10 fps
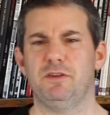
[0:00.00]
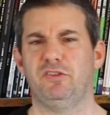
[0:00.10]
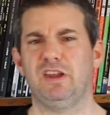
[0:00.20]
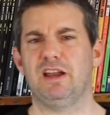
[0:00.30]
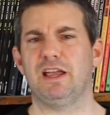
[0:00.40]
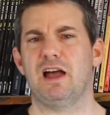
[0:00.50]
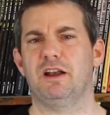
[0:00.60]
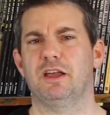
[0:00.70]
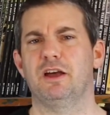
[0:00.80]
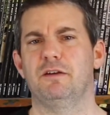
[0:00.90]
you see an
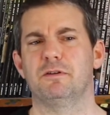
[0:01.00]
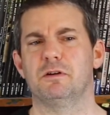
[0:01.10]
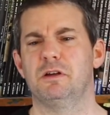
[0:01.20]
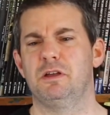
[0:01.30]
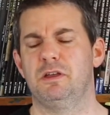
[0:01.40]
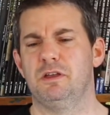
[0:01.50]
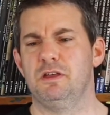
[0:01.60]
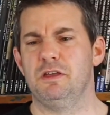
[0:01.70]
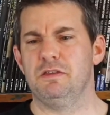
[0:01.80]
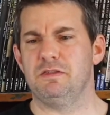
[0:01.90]
iconic cover
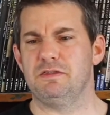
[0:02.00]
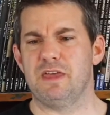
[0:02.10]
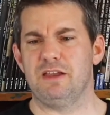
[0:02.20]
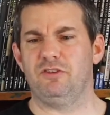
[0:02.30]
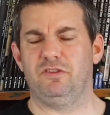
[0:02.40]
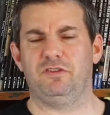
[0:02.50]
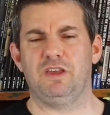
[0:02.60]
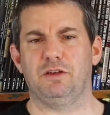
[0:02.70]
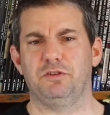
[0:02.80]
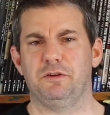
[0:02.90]
that just
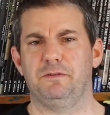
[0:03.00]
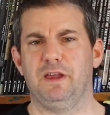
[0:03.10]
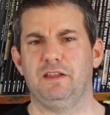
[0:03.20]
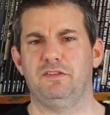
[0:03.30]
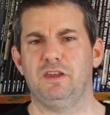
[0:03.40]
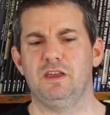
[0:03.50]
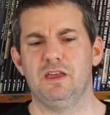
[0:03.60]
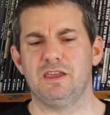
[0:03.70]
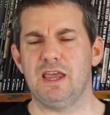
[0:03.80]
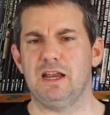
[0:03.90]
tickles your fancy,
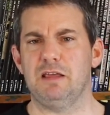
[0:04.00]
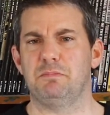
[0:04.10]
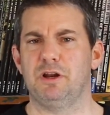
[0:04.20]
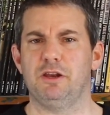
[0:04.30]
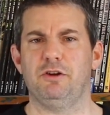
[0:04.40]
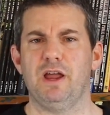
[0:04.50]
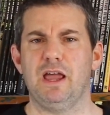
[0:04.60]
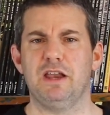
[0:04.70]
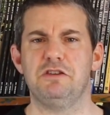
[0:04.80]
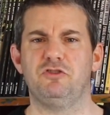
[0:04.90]
get it, but in your
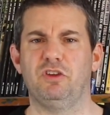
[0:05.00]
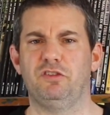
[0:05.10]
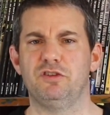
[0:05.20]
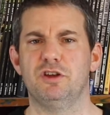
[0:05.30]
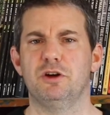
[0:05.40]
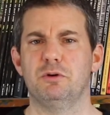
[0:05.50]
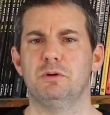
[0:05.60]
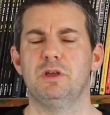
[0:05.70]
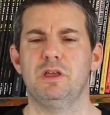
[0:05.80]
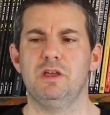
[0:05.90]
head, just
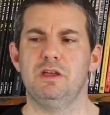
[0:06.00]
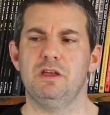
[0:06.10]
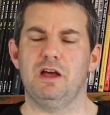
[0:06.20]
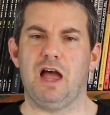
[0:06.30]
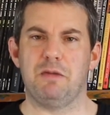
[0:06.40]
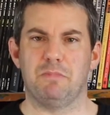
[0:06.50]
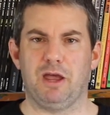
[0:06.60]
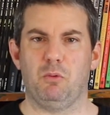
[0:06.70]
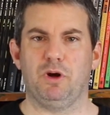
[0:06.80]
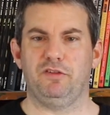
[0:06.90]
know, I
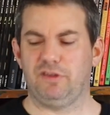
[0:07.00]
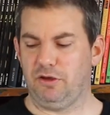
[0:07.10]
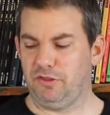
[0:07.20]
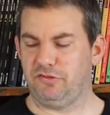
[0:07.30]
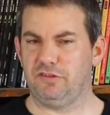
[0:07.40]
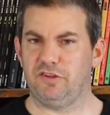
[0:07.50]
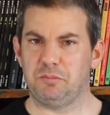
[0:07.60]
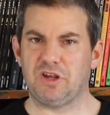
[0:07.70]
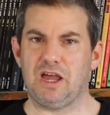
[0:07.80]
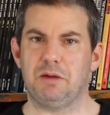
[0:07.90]
might want to sell this at
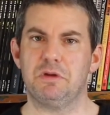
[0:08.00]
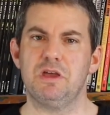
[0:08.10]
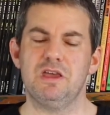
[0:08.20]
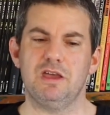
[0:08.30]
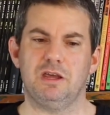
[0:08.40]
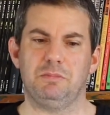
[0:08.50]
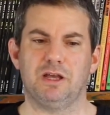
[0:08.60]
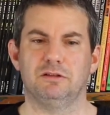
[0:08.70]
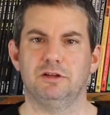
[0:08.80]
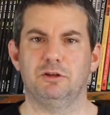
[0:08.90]
some time and
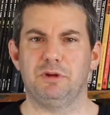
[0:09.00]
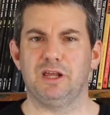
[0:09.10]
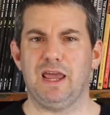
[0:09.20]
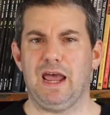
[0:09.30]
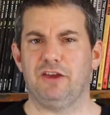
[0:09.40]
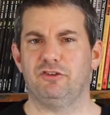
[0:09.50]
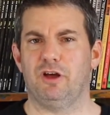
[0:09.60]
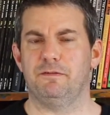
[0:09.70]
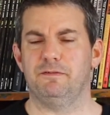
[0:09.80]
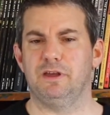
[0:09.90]
make a little bit of cash
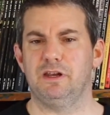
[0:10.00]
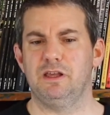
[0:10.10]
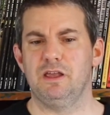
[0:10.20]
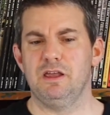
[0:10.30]
off of it.